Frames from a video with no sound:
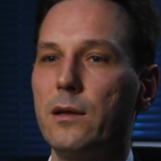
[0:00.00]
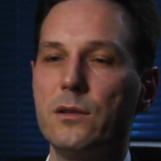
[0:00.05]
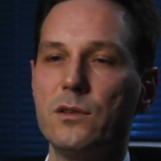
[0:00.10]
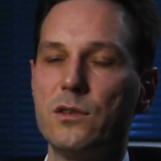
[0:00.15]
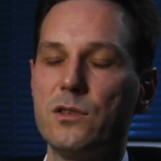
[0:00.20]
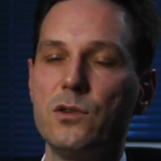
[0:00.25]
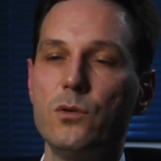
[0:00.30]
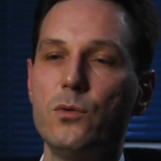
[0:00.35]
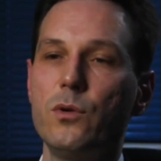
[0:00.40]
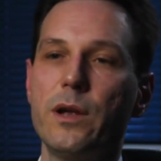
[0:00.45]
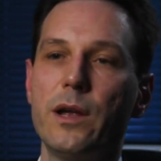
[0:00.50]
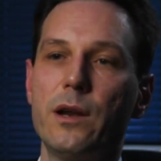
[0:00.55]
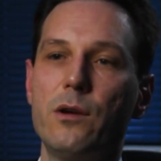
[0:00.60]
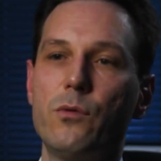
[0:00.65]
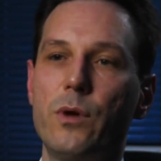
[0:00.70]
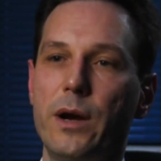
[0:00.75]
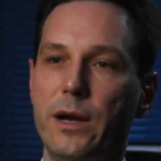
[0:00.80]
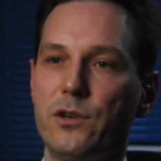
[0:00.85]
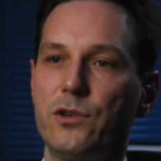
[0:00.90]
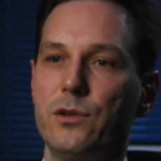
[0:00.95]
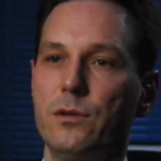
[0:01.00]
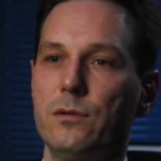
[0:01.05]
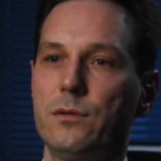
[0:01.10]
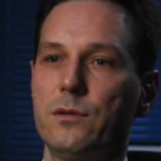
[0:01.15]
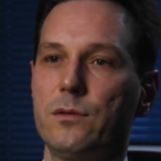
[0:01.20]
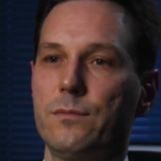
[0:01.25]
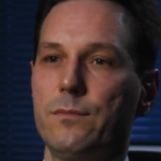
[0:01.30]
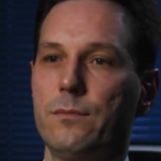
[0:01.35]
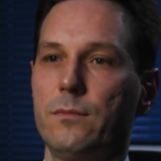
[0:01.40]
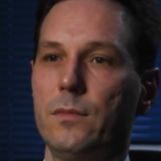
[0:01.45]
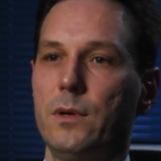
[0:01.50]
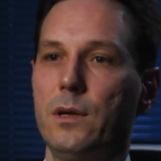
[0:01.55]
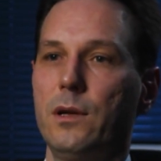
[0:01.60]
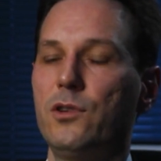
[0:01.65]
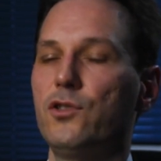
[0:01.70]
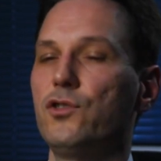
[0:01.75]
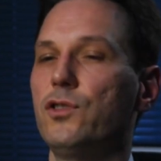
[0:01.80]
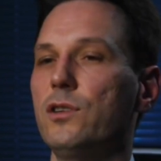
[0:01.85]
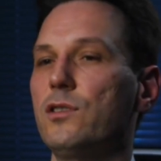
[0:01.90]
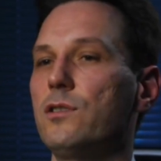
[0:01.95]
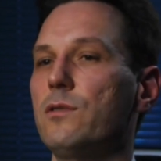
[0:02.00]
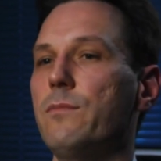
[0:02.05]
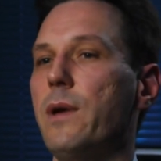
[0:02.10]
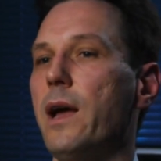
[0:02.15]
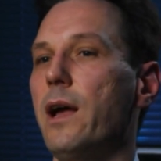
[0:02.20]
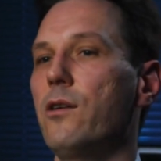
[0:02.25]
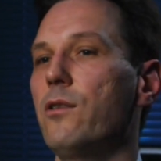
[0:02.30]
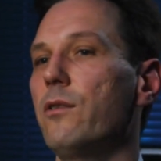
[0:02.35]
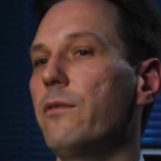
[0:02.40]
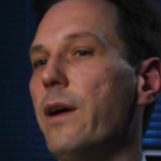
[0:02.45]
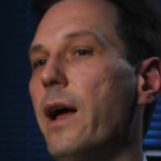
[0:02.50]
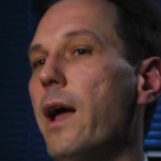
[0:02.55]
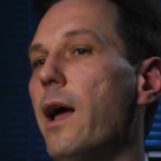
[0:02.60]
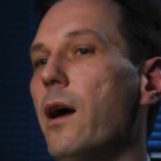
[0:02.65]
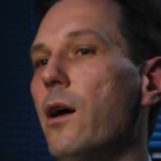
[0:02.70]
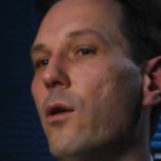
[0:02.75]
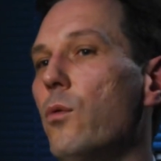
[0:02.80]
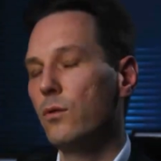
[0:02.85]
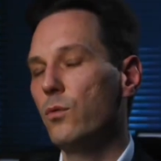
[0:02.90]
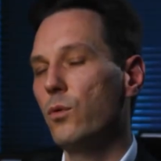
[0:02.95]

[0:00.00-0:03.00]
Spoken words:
can still get erections. It's just a matter of how.